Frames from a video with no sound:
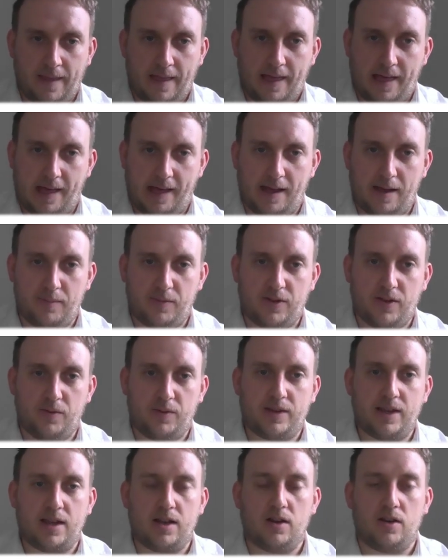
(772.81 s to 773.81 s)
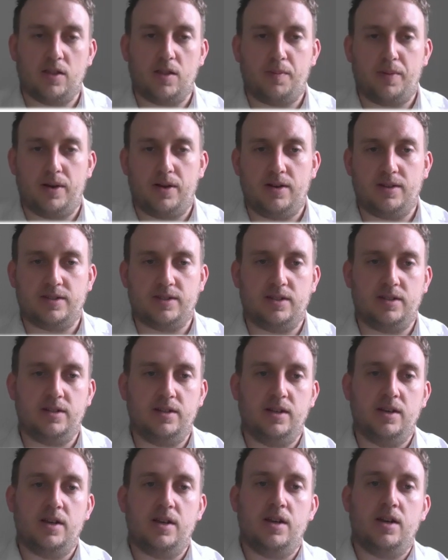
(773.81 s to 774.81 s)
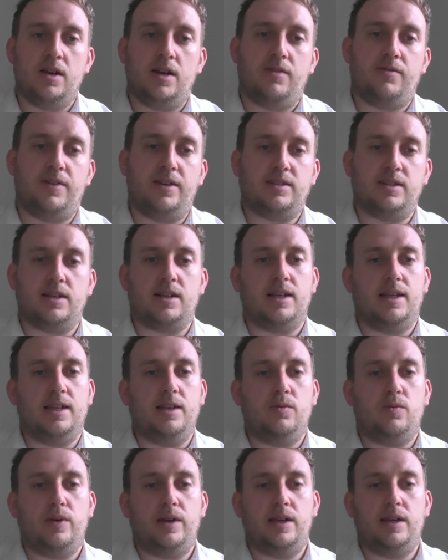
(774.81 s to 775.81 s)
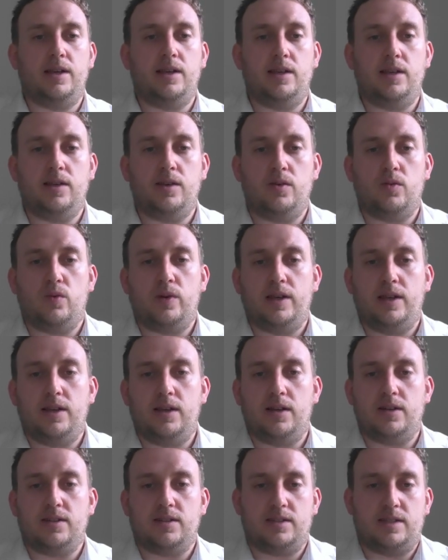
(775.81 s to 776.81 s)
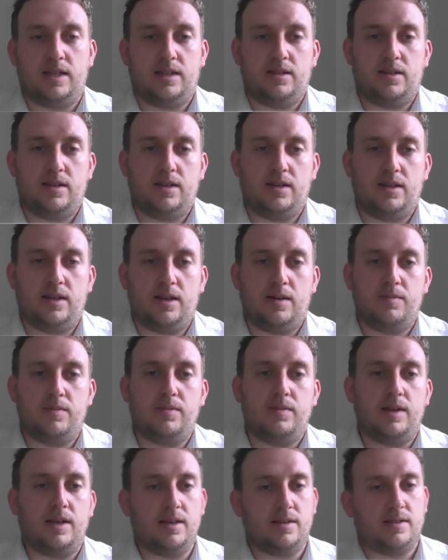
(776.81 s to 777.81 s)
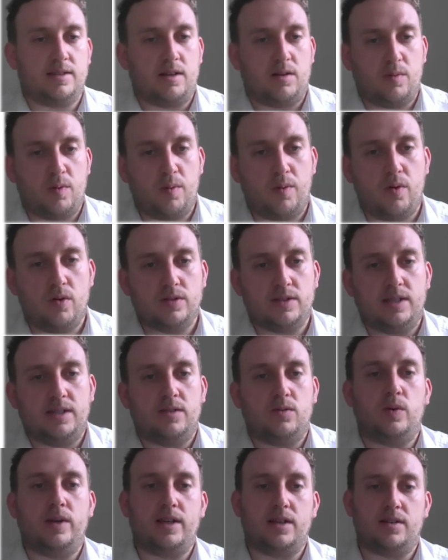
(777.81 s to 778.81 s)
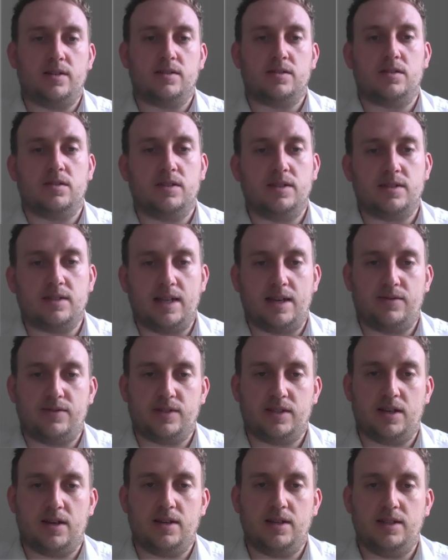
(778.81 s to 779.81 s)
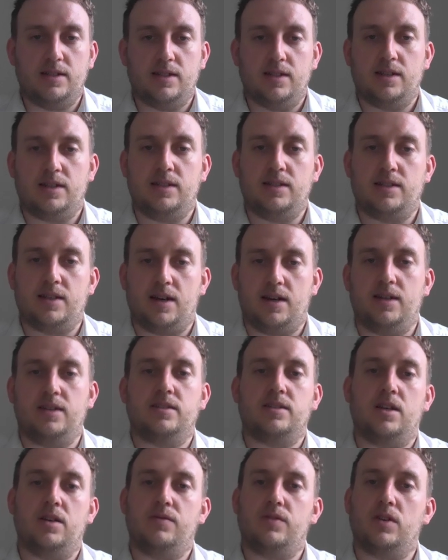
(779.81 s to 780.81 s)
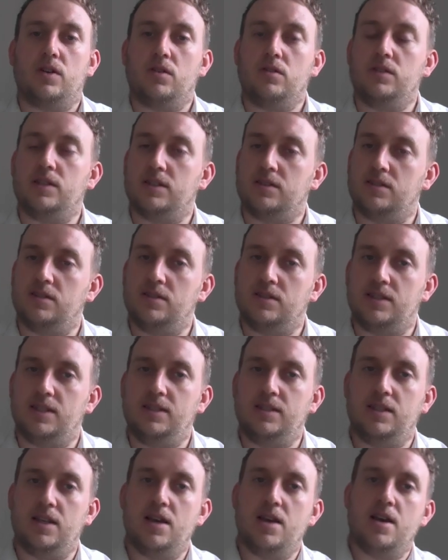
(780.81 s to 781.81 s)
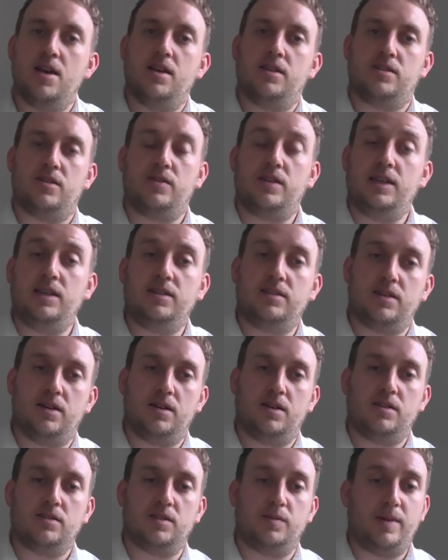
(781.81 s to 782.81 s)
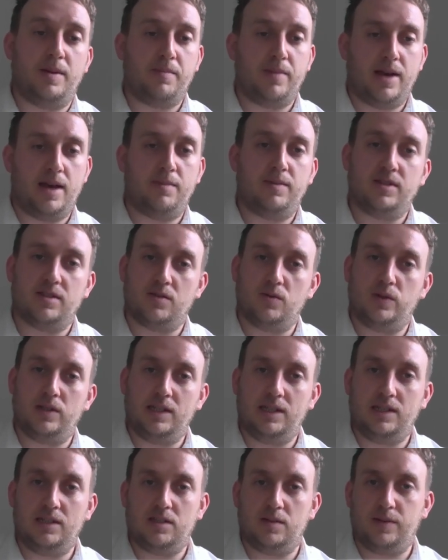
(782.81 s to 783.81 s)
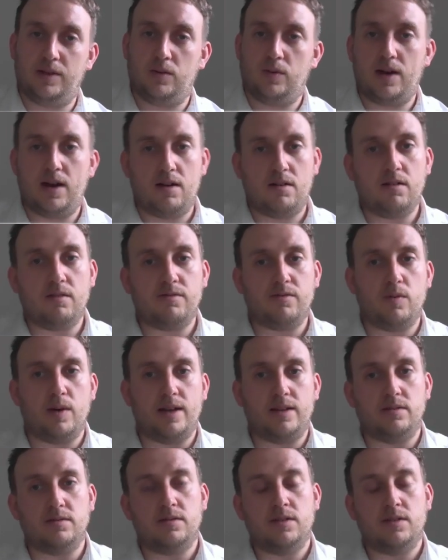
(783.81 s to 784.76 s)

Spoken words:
So if we take a look at the person, physically we understand that he has cerebral palsy and a weakness on his left side, and he tires over long distances. So these are some impairments that we need to be aware of when